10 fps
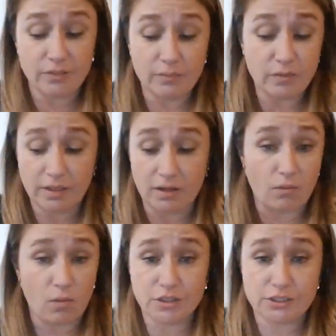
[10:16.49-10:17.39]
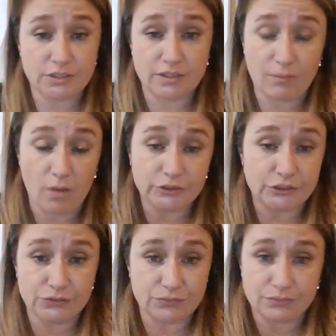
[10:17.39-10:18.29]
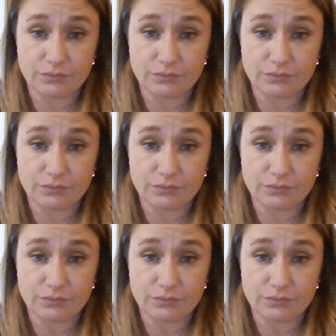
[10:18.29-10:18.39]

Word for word: community or watches. They watch you.